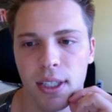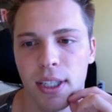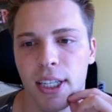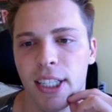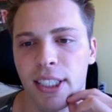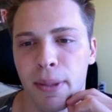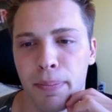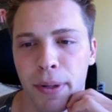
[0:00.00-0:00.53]

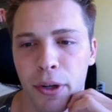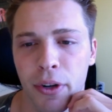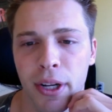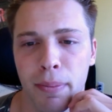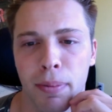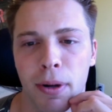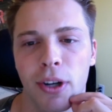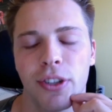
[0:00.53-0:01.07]
Is the beauty
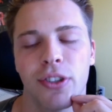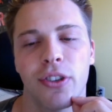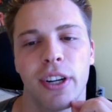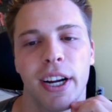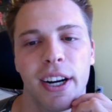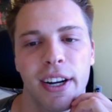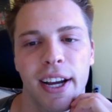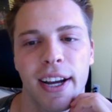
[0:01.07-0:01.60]
and personal
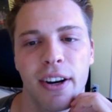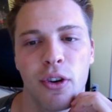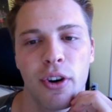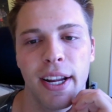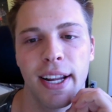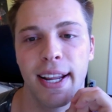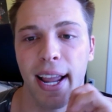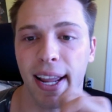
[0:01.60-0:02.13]
care
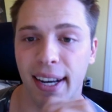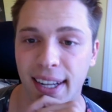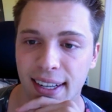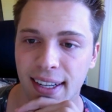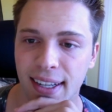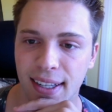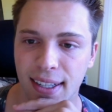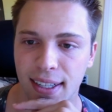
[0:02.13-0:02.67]
category
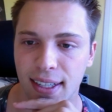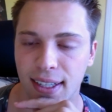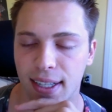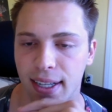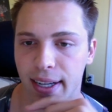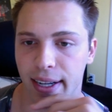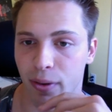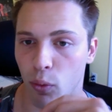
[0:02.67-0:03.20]
gated?
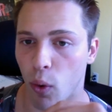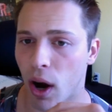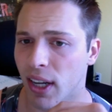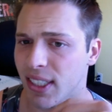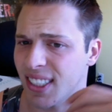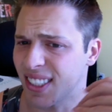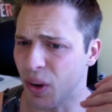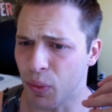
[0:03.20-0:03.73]
It
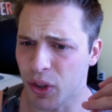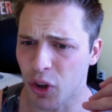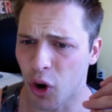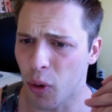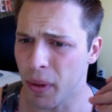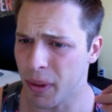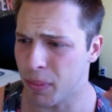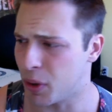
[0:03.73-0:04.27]
was. Someone
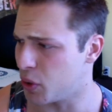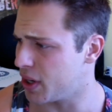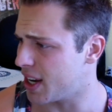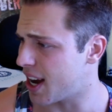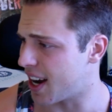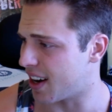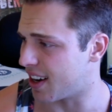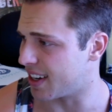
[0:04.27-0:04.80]
told me beauty
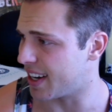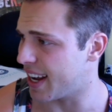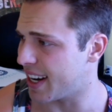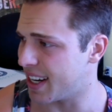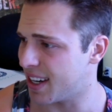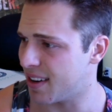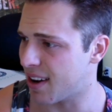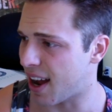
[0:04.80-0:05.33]
got
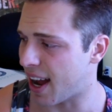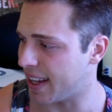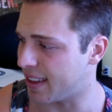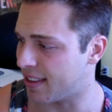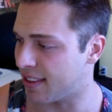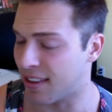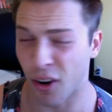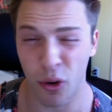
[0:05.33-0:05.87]
ungated.
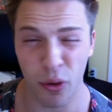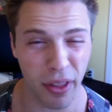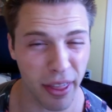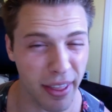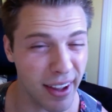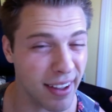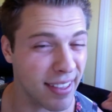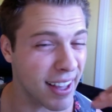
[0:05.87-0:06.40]
I don't
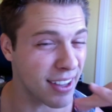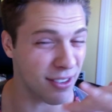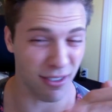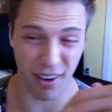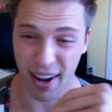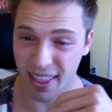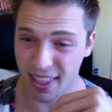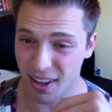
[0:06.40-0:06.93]
think that's
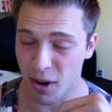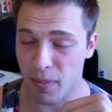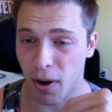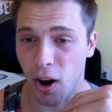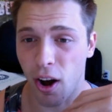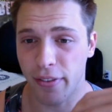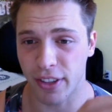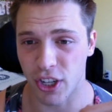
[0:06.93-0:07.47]
right, though, but
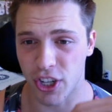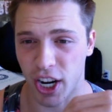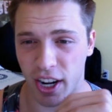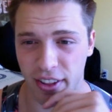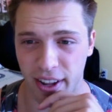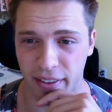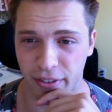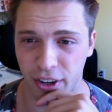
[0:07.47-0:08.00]
I'll have to check
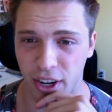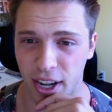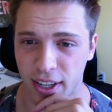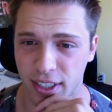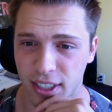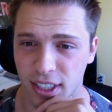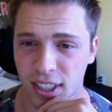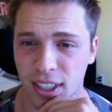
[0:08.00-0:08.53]
on that for you
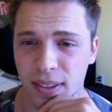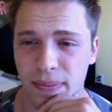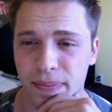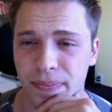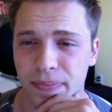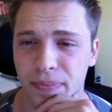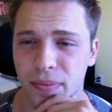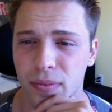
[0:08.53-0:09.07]
guys.
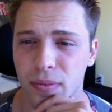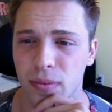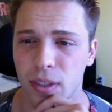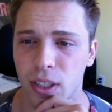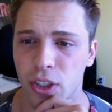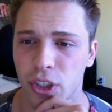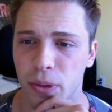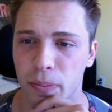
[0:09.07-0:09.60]

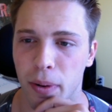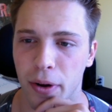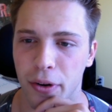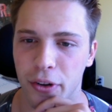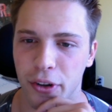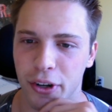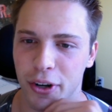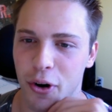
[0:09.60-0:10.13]
Should
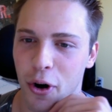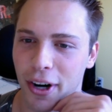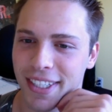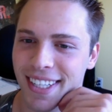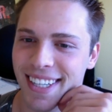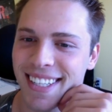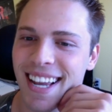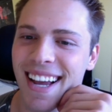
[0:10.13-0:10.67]
bundle your
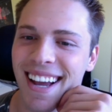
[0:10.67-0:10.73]
courses.